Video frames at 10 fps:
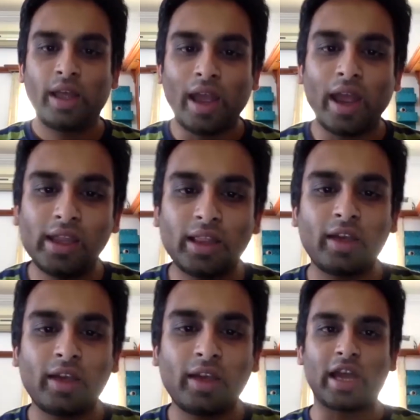
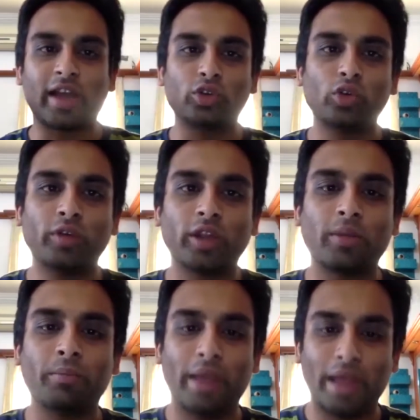anything which has to do with
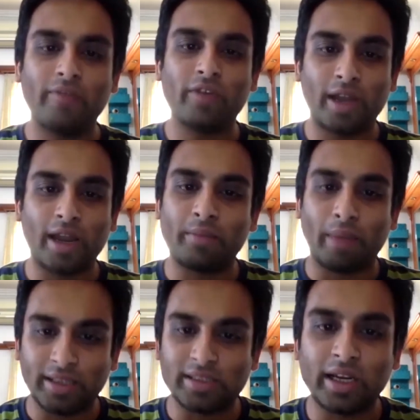behavior and
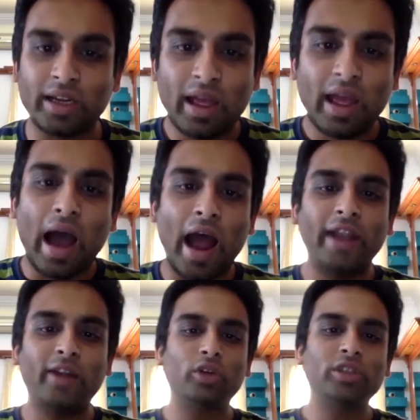mindset, I
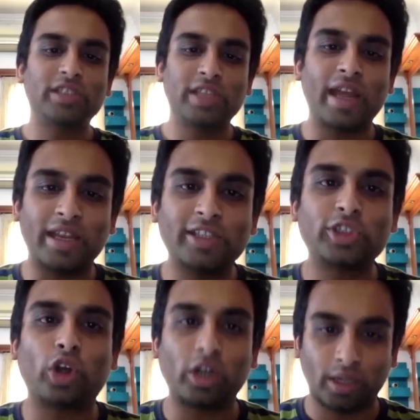don't see any
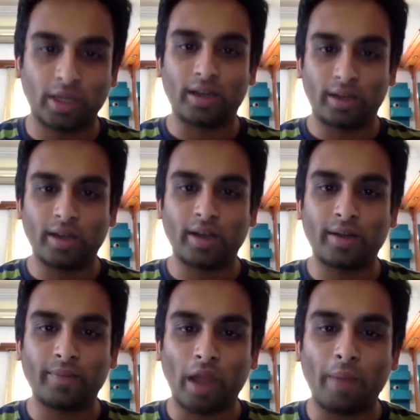shortcut
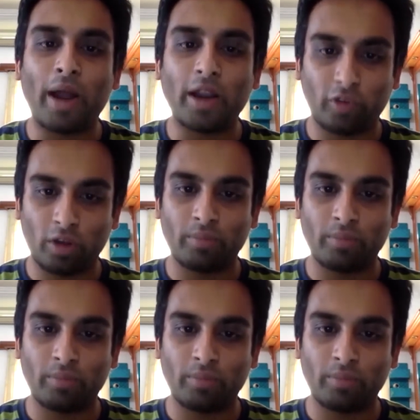apart sure.